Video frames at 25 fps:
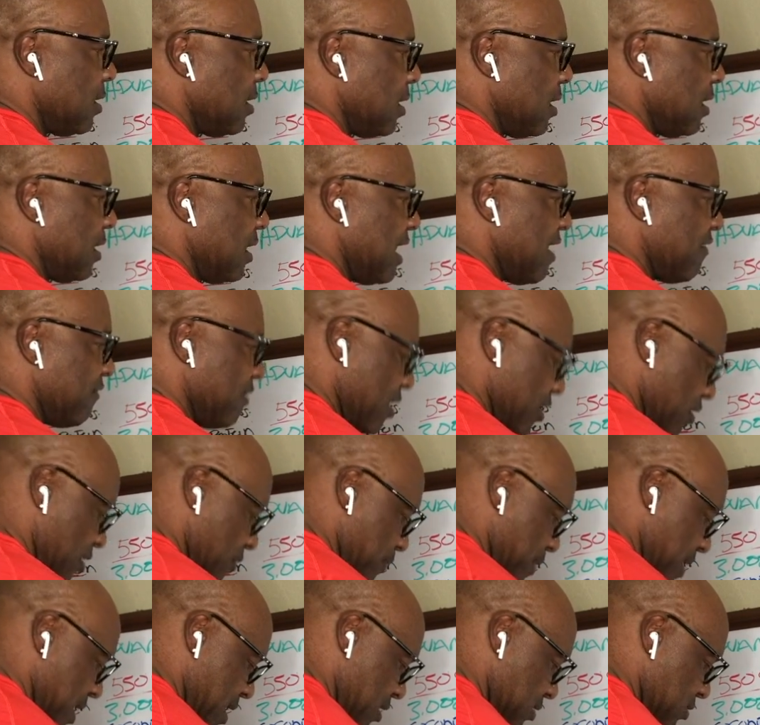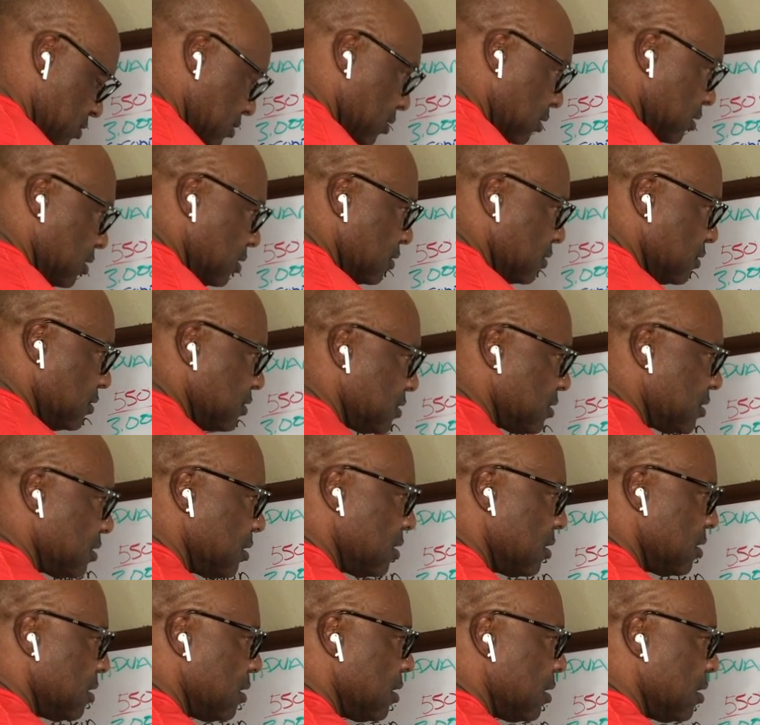And they have 100 pounds to lose.
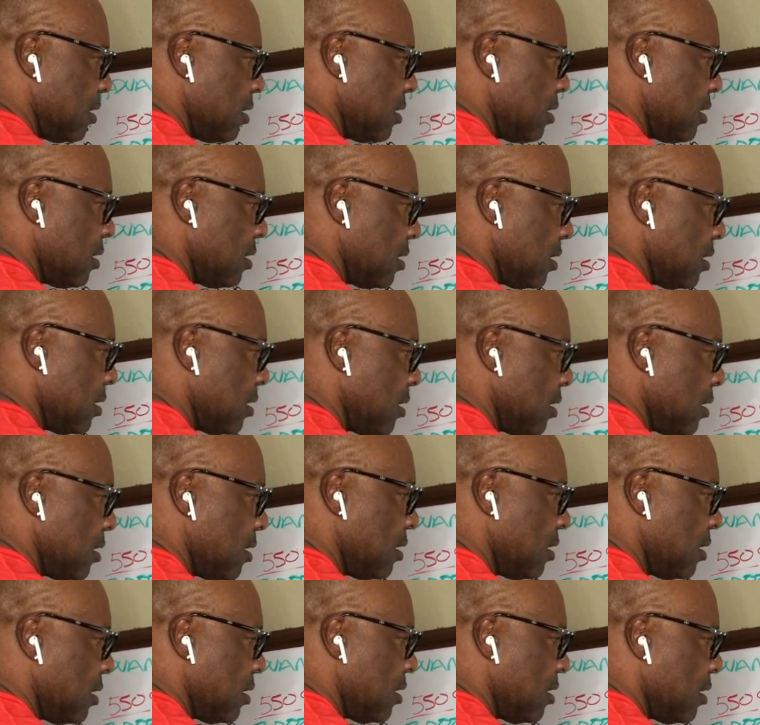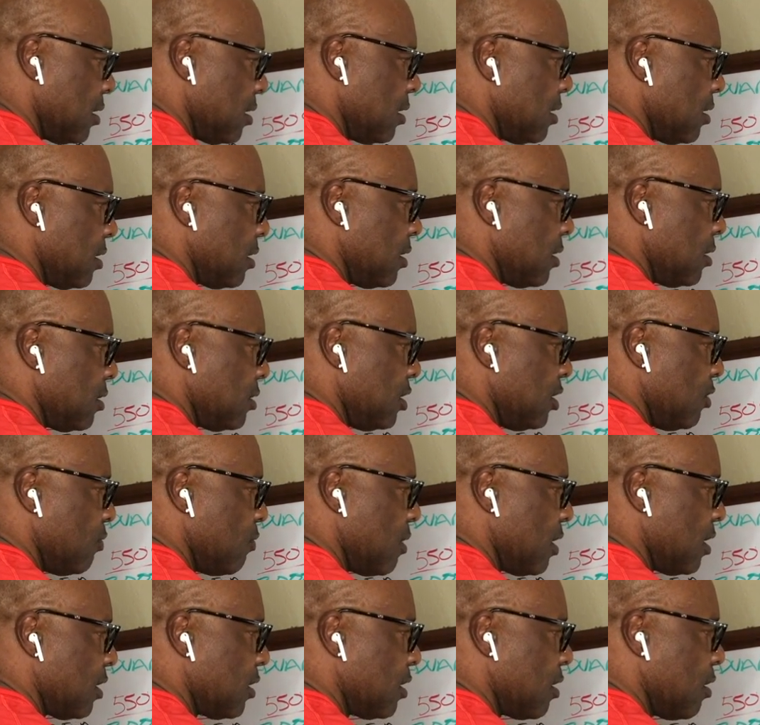Do you want to